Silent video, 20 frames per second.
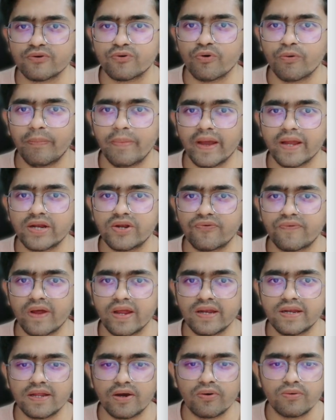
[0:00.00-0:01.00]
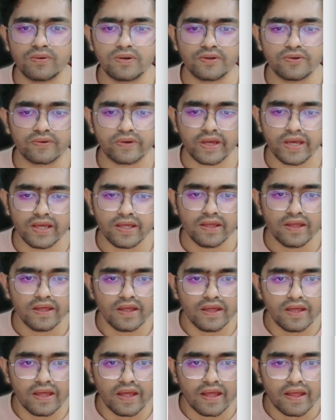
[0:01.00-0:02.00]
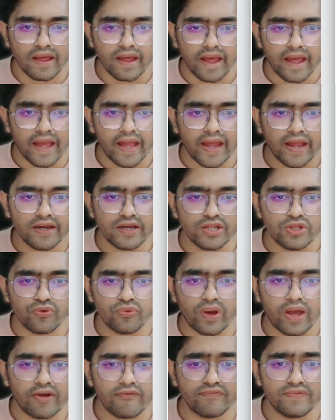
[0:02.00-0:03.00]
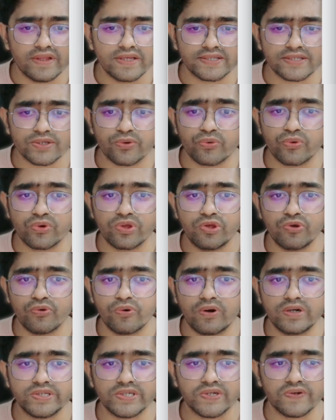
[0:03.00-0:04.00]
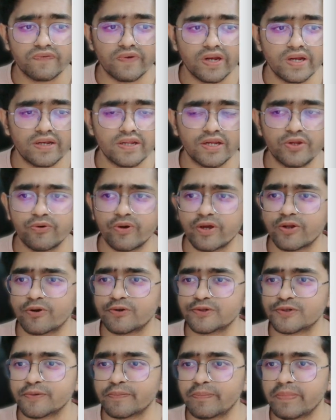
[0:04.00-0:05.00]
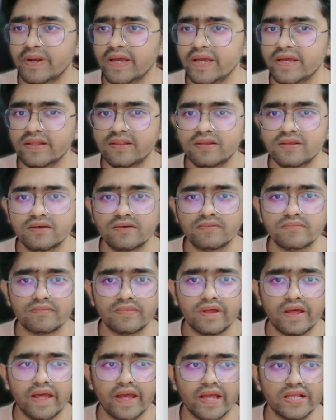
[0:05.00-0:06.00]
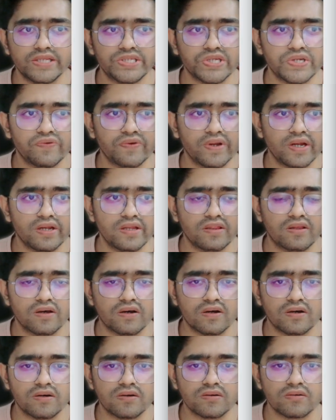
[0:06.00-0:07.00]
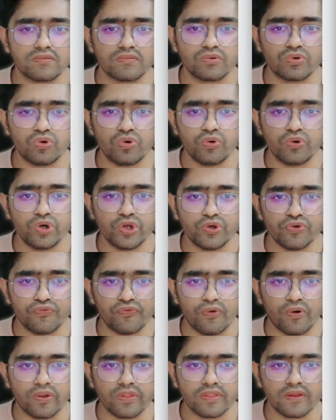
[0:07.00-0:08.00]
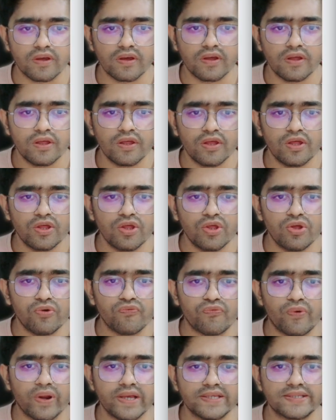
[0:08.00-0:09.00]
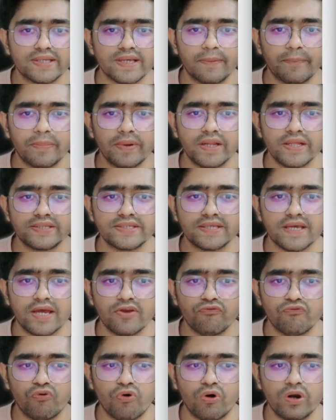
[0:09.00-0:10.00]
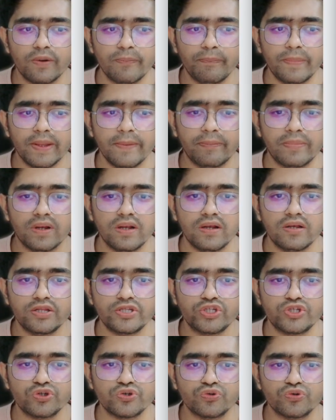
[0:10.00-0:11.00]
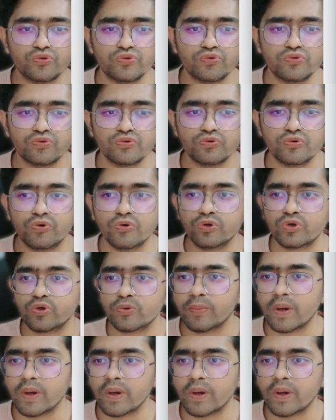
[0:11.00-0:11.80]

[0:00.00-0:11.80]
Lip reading: back, try it out. Okay, and you have this your generator. You can also play it and generate the code you want. For example, let's say I want people to go to my